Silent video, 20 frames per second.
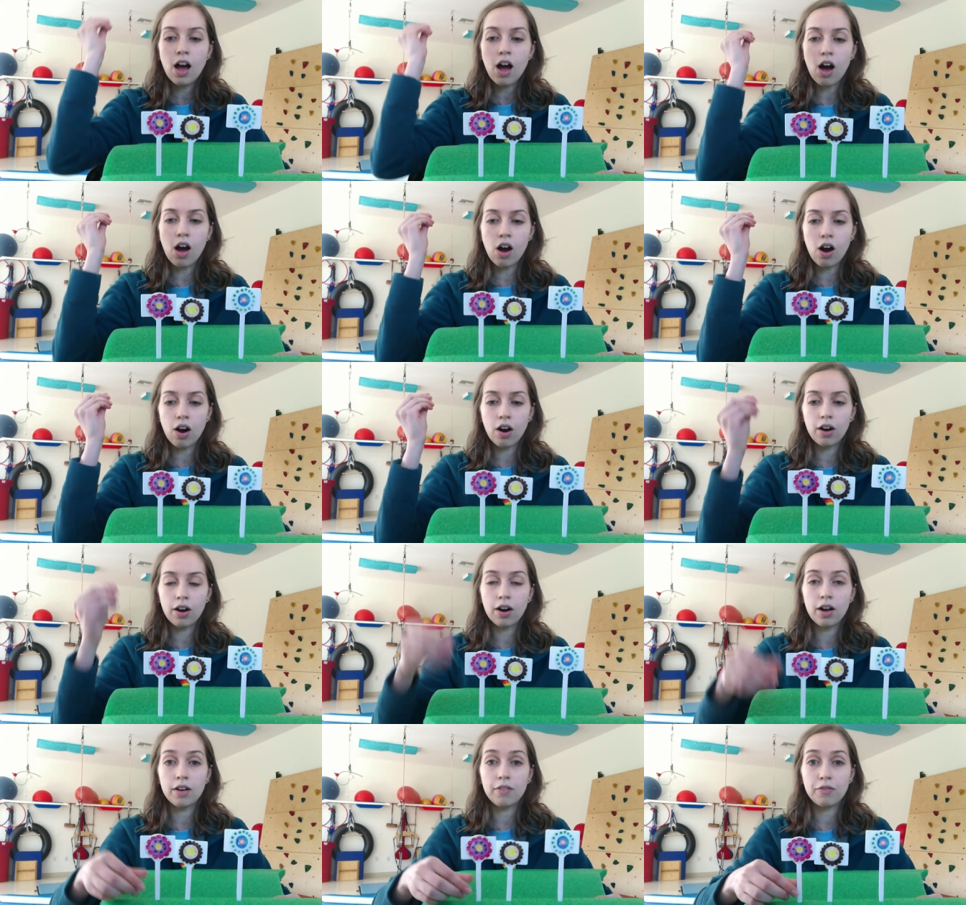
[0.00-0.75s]

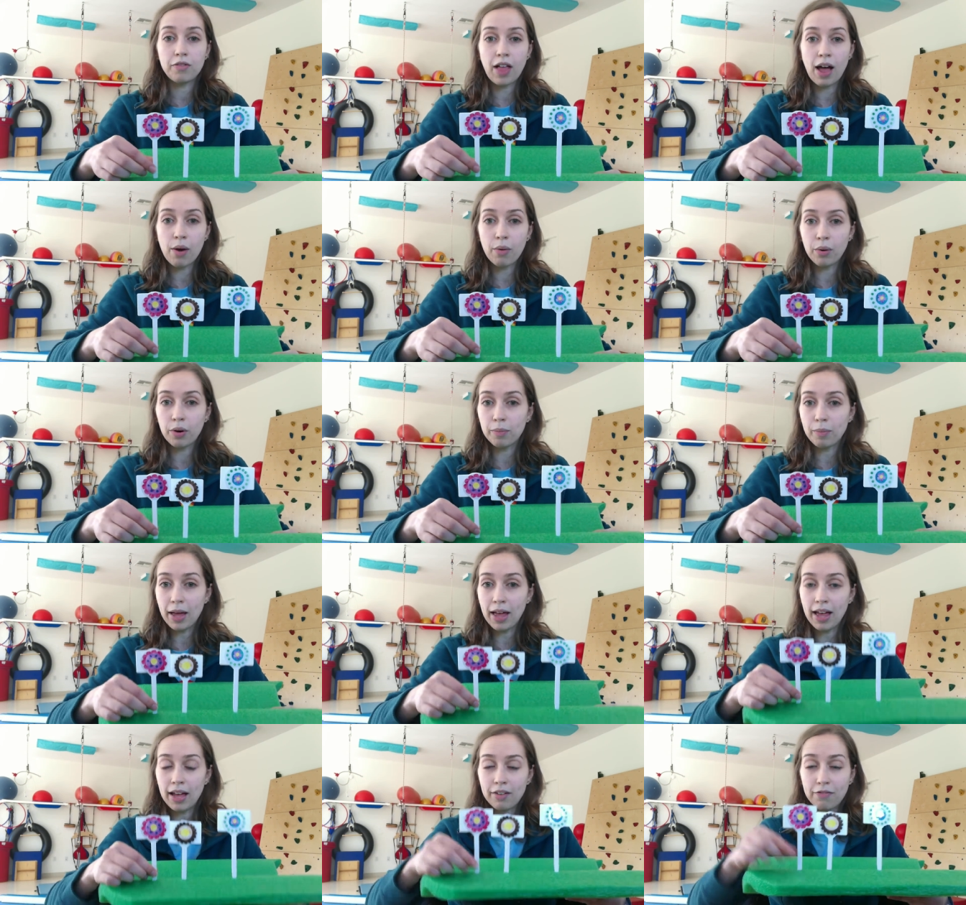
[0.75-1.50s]
our flower
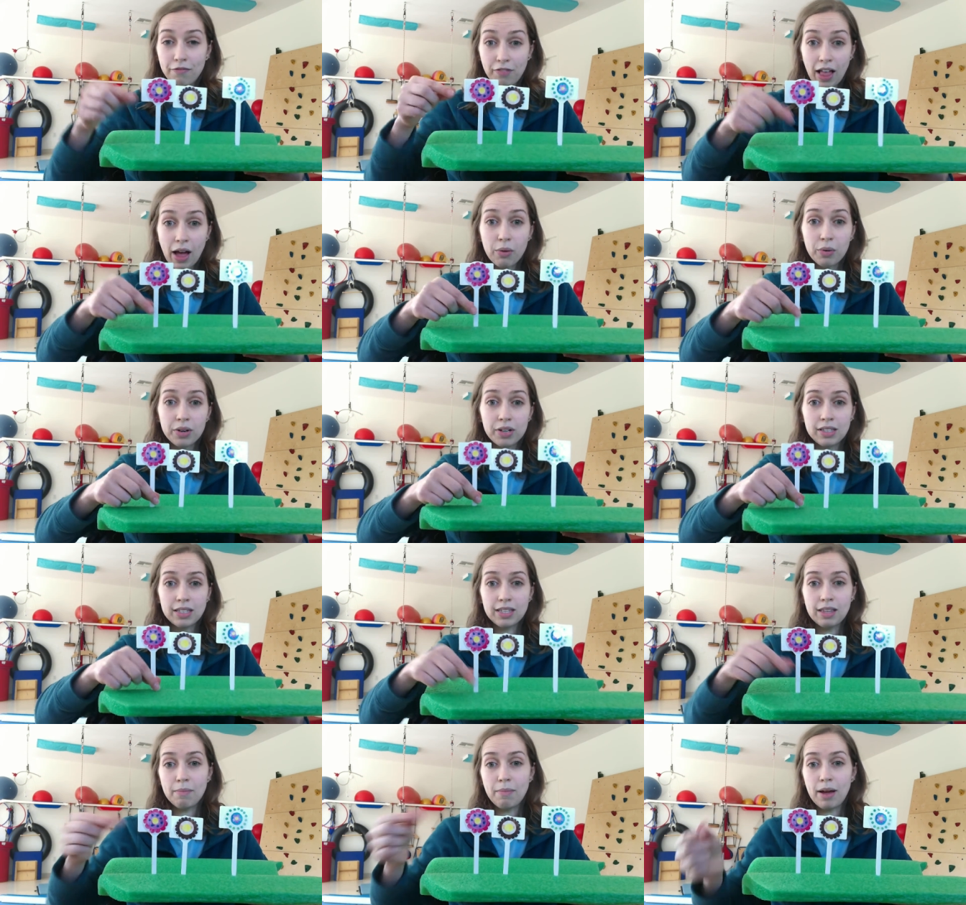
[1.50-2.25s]
bed flower
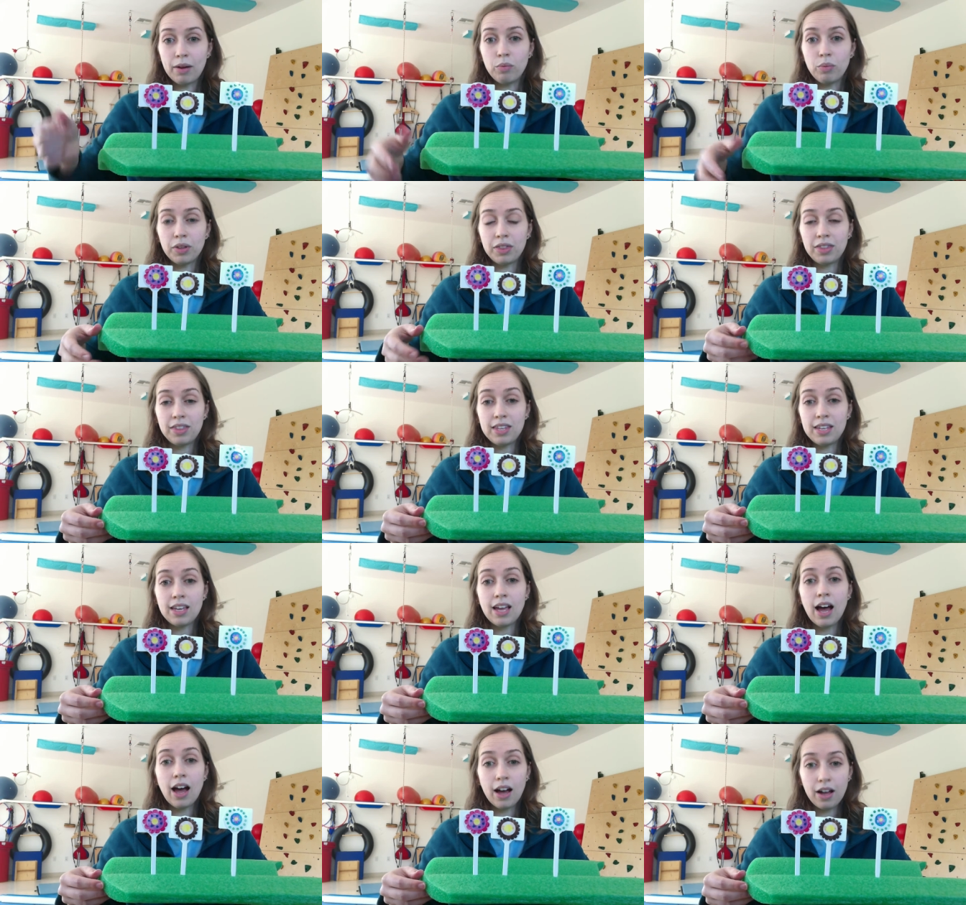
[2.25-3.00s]
into the bed with
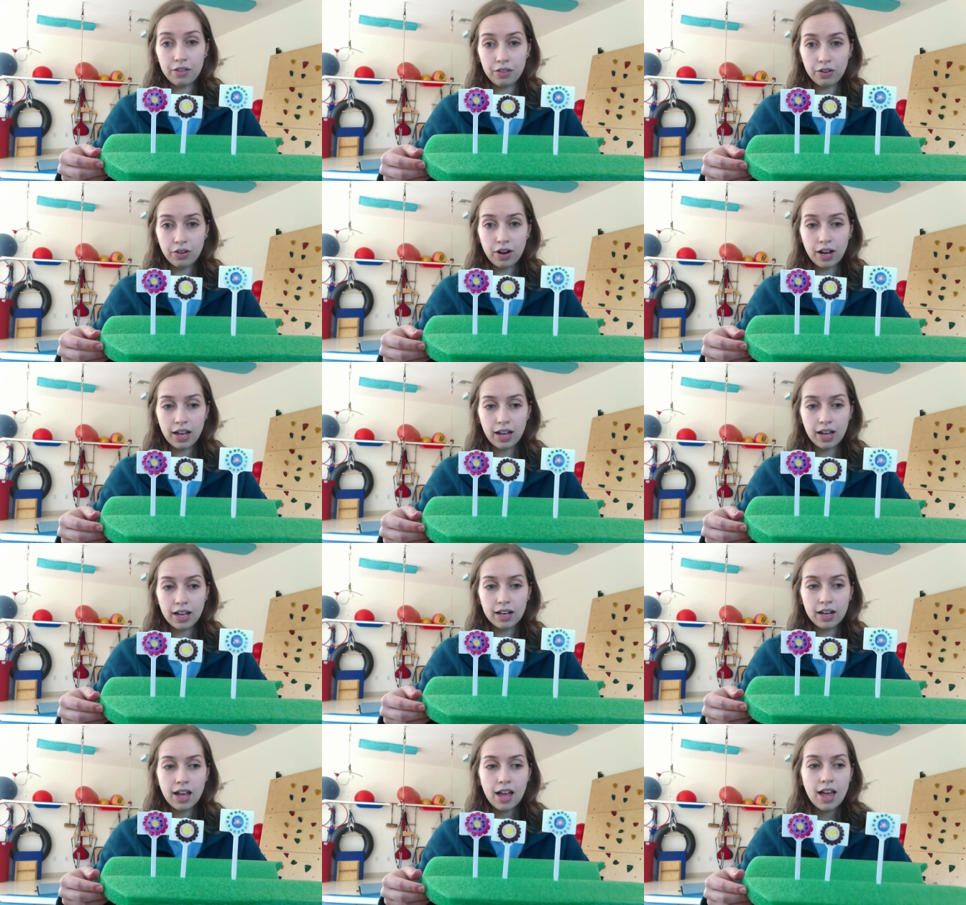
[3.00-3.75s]
the other
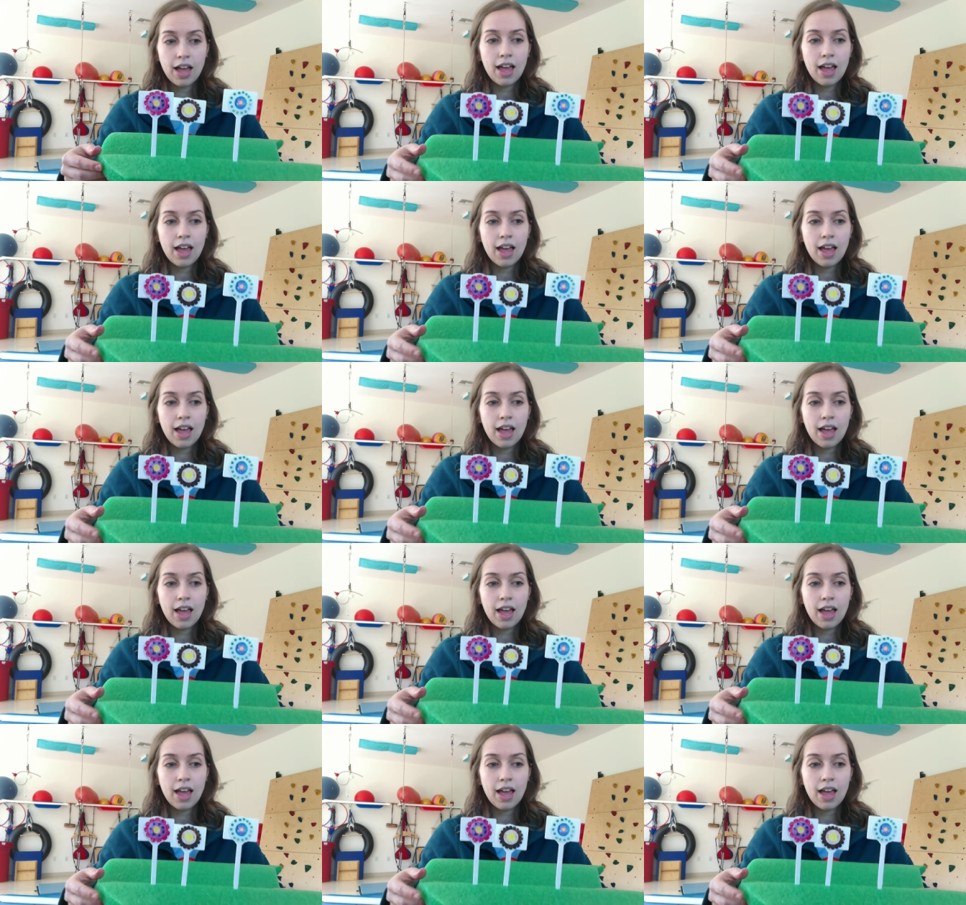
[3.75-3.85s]
hand.